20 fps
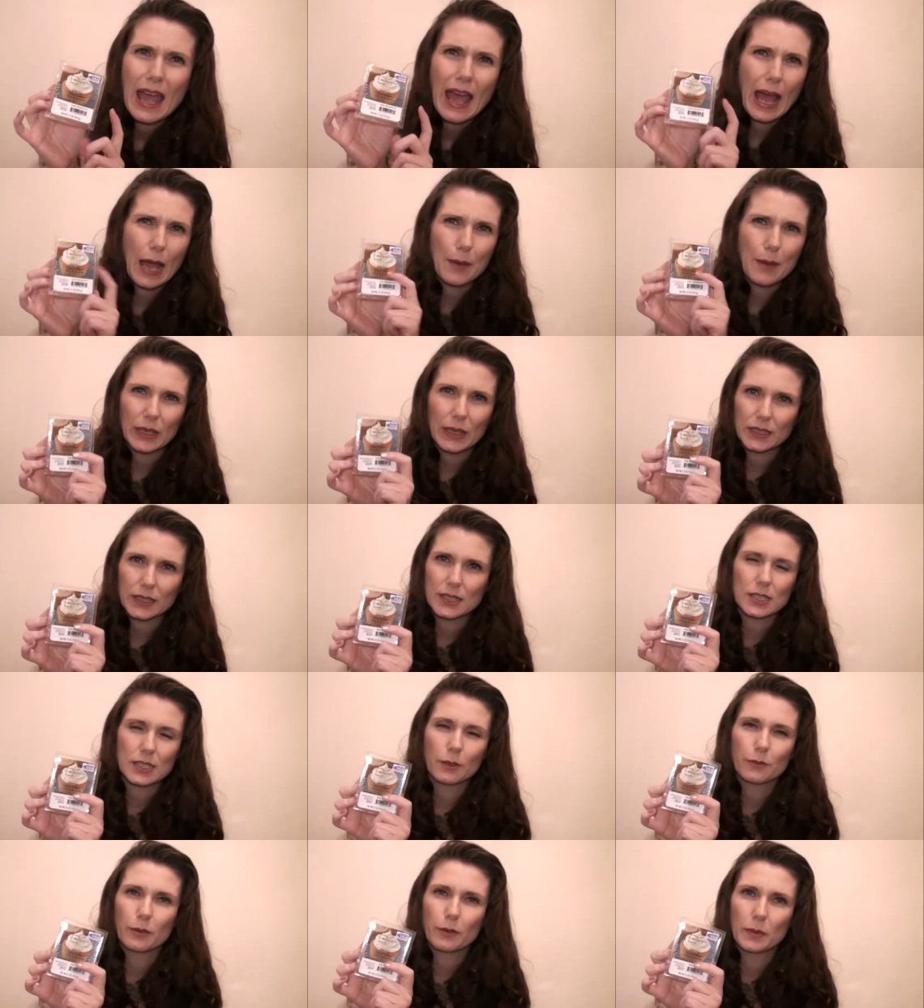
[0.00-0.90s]
I picked
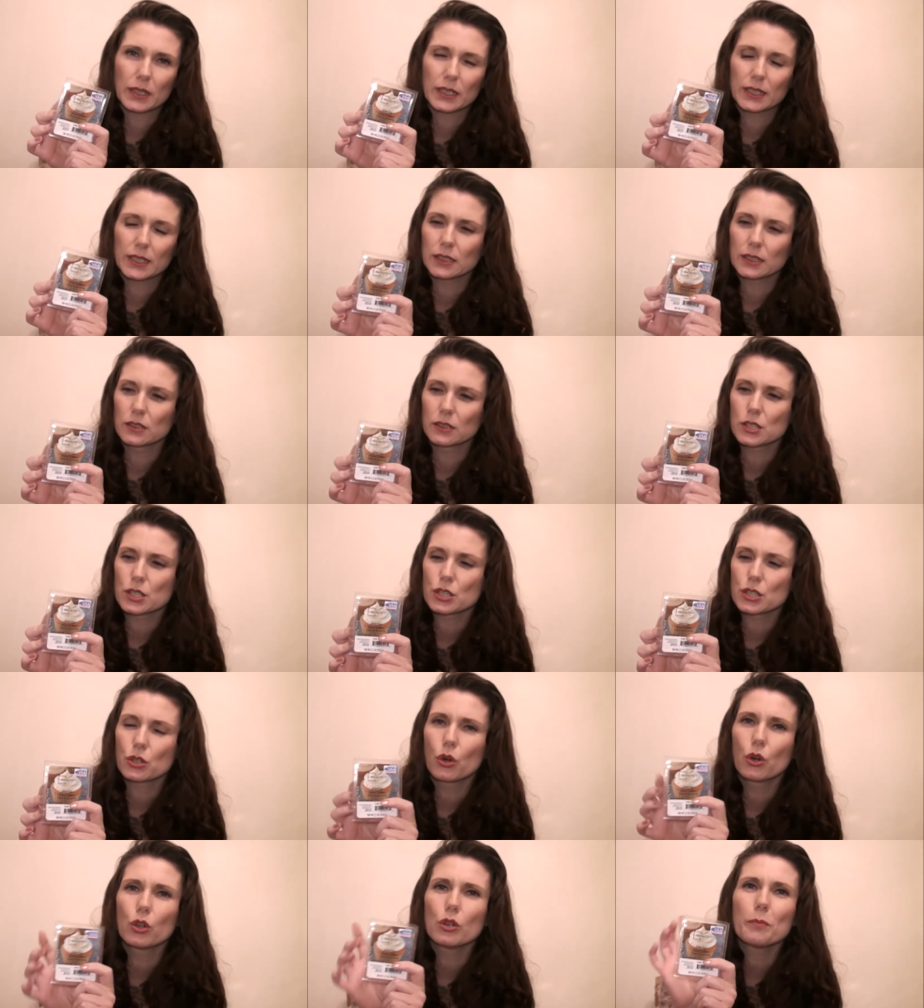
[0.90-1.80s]
these up from a little
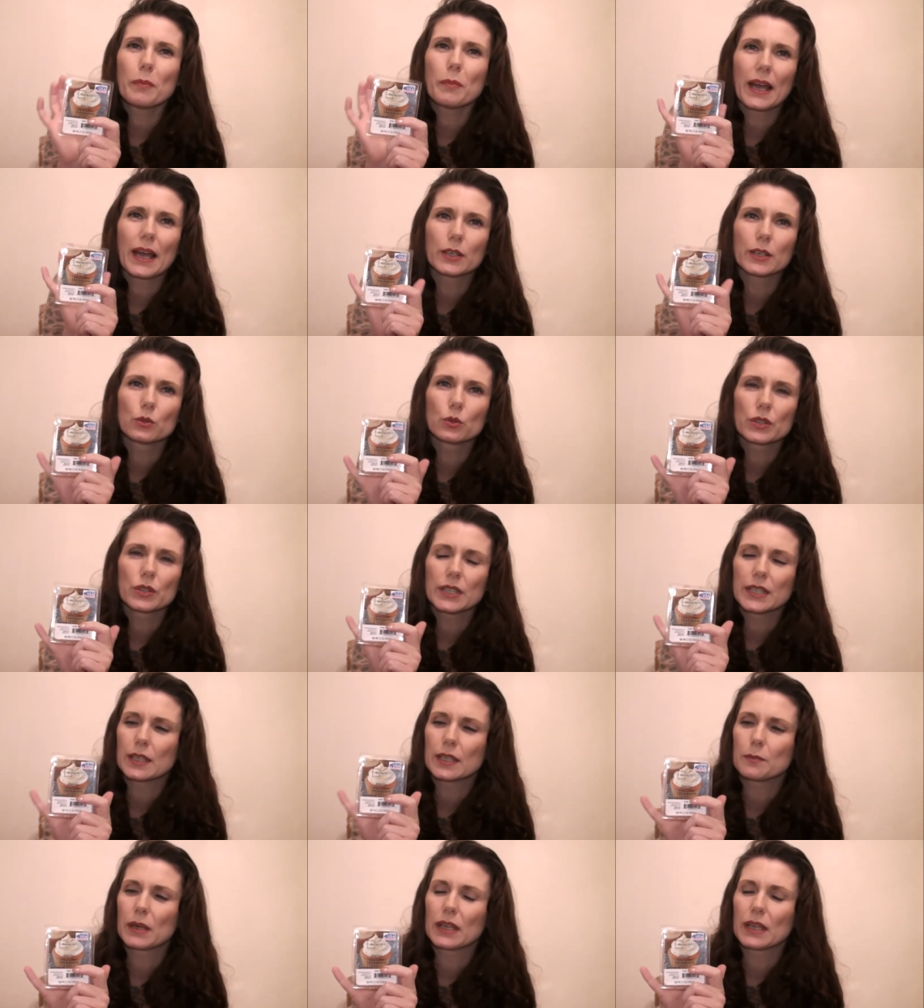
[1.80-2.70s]
stall but I know that
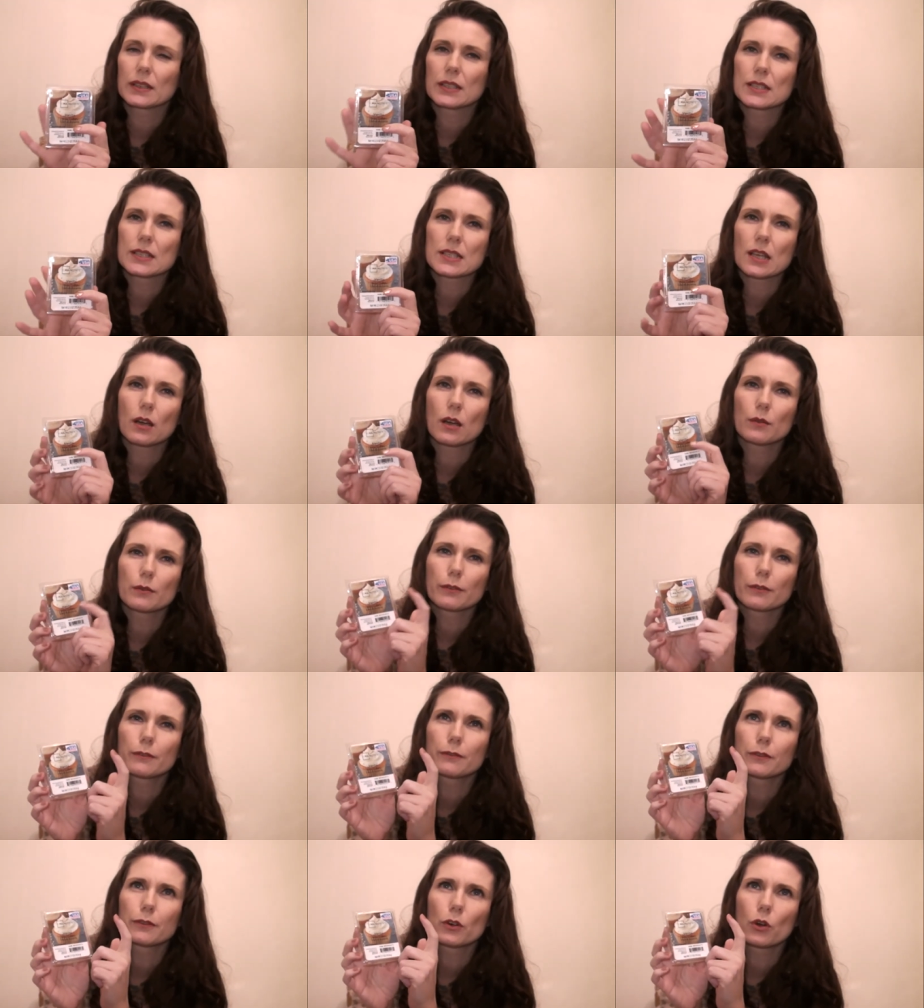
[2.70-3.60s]
you can pick these up
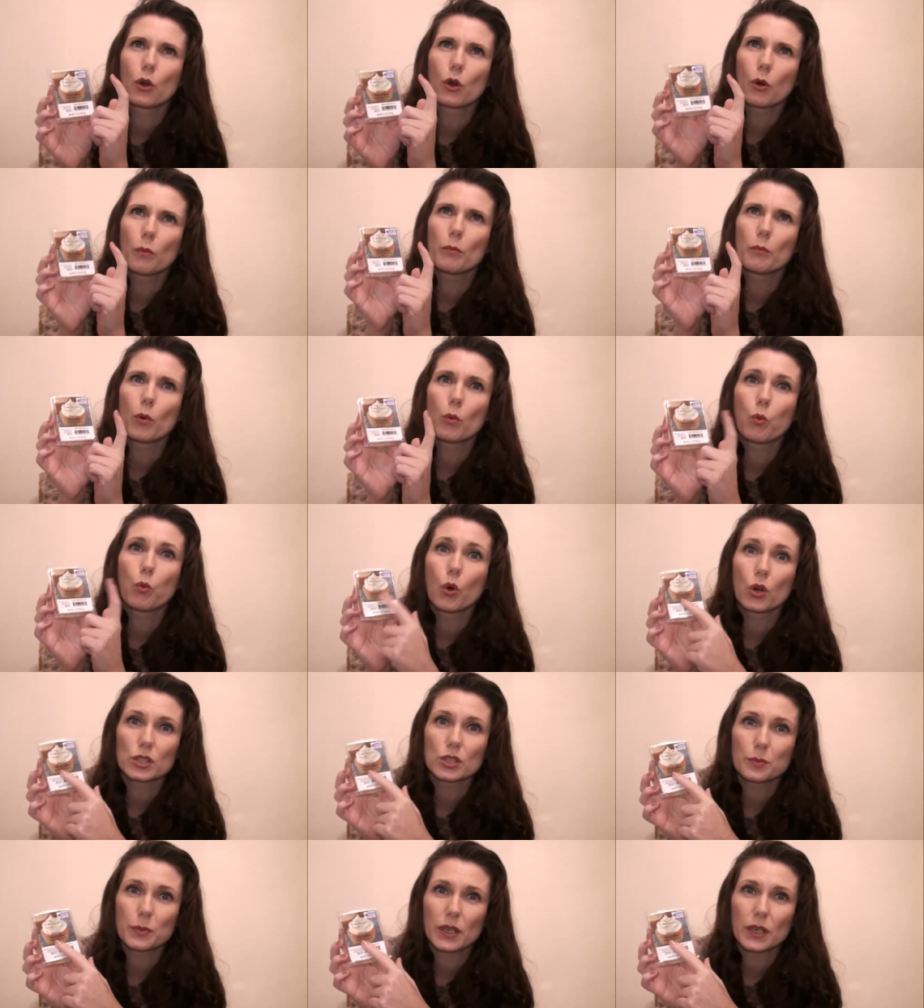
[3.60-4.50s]
from
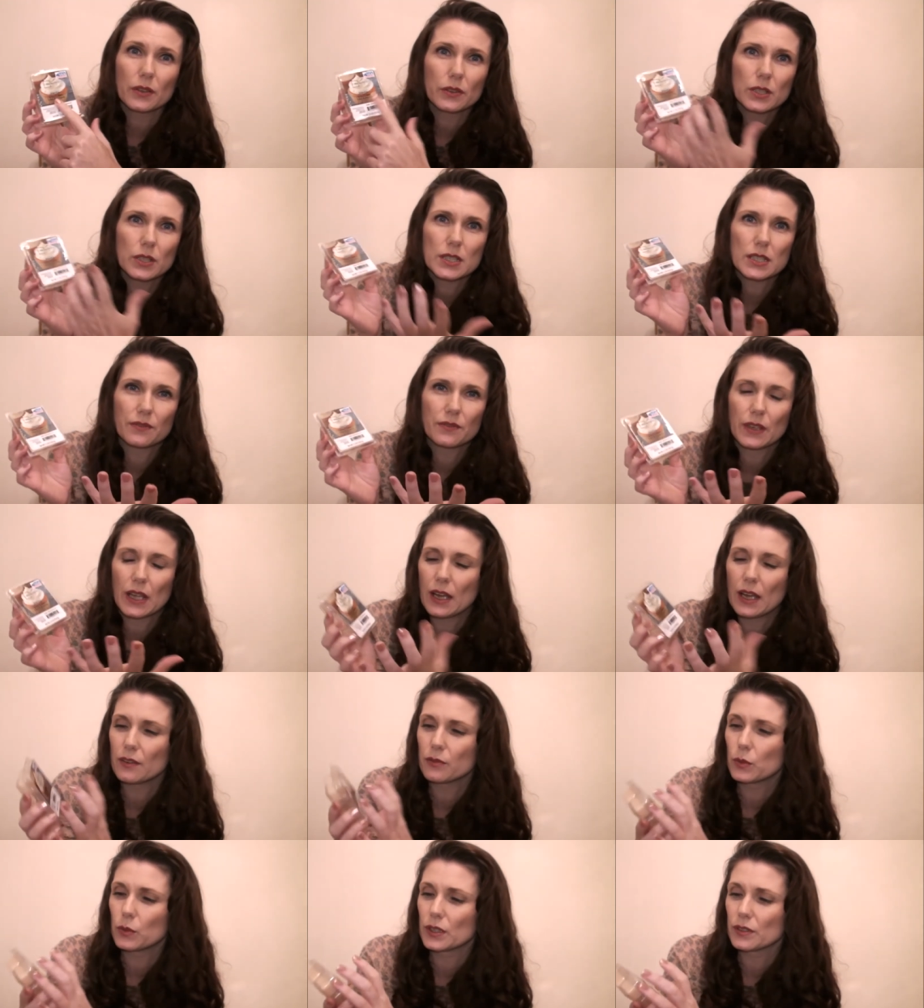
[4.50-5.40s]
Watt Brothers if you
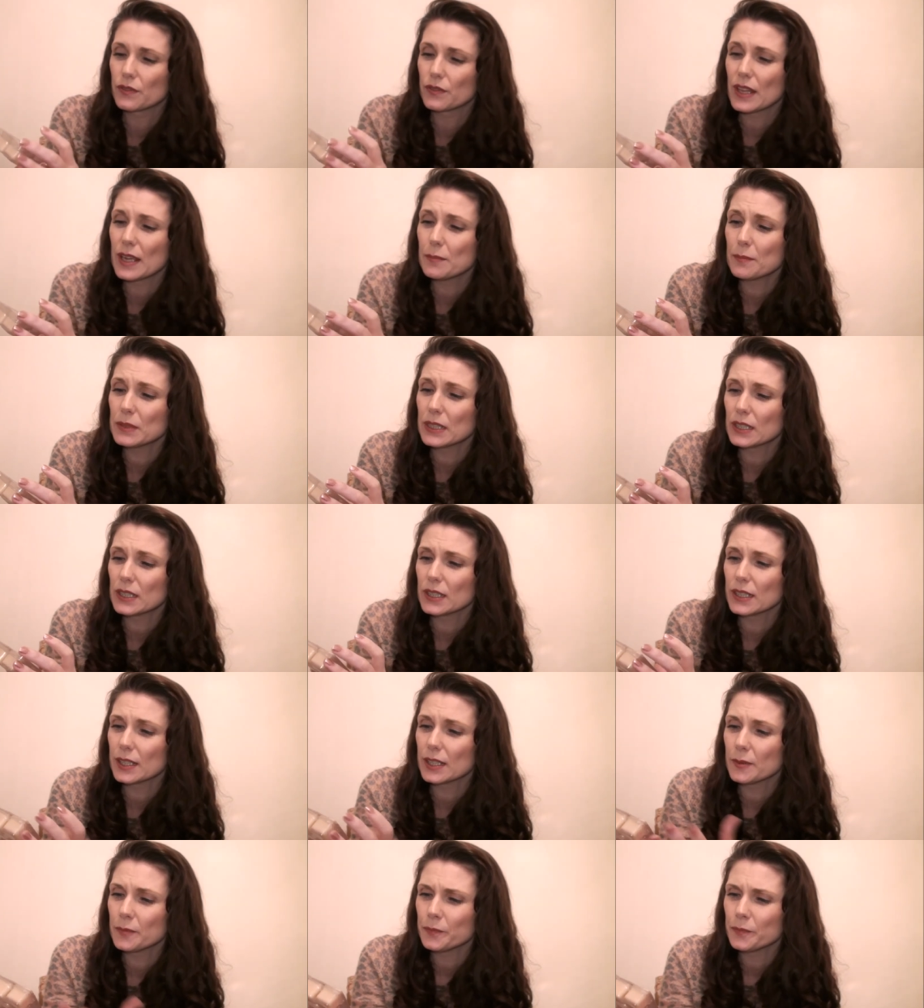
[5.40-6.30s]
have one of them near
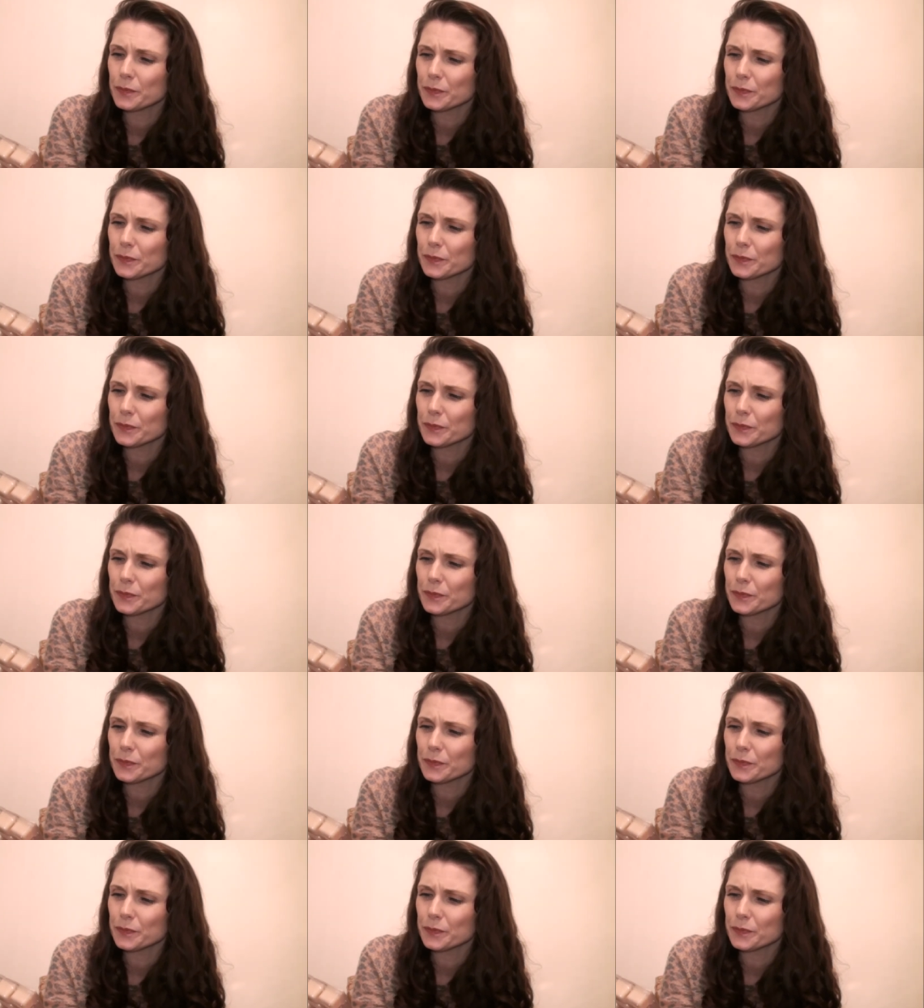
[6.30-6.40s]
you.